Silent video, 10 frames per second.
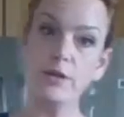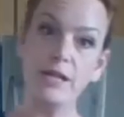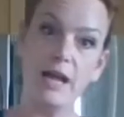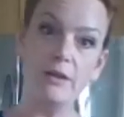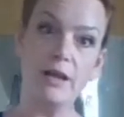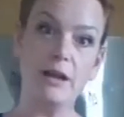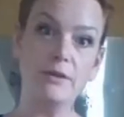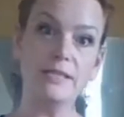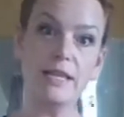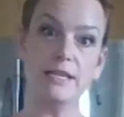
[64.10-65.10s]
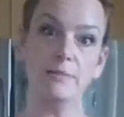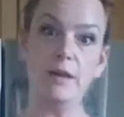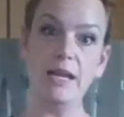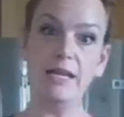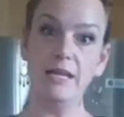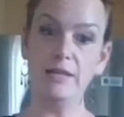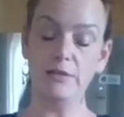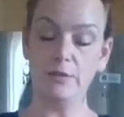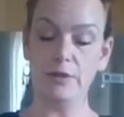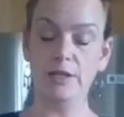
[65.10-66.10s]
roll it out, I always like to make it
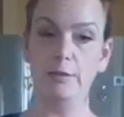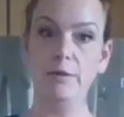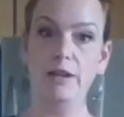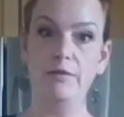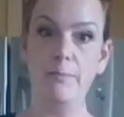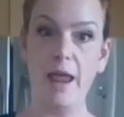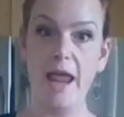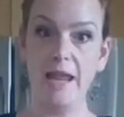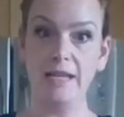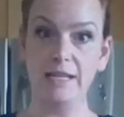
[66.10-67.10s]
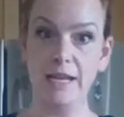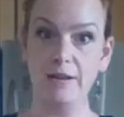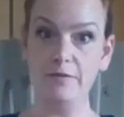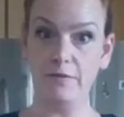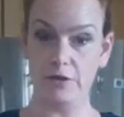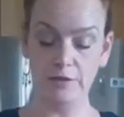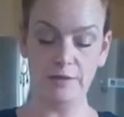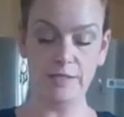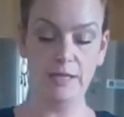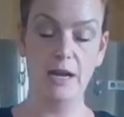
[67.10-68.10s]
into a little bit of a pancake
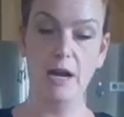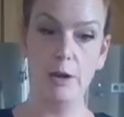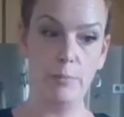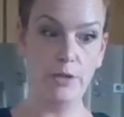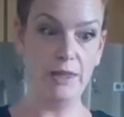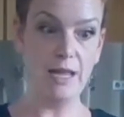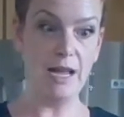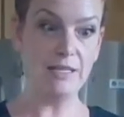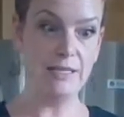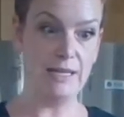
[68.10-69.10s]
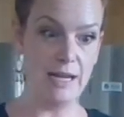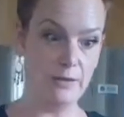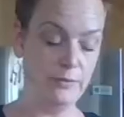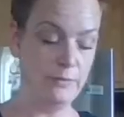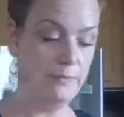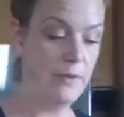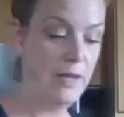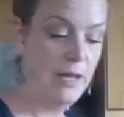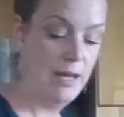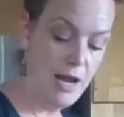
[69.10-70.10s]
first. Put that down
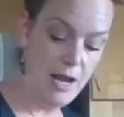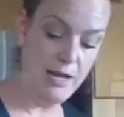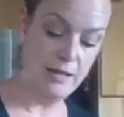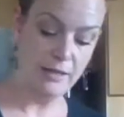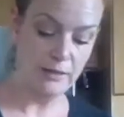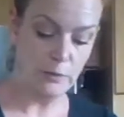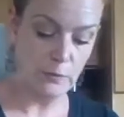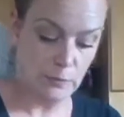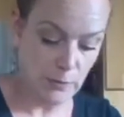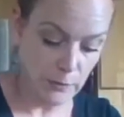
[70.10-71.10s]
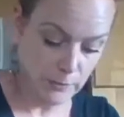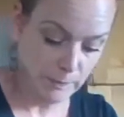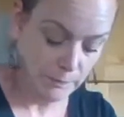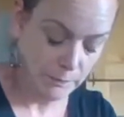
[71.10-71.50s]
and roll.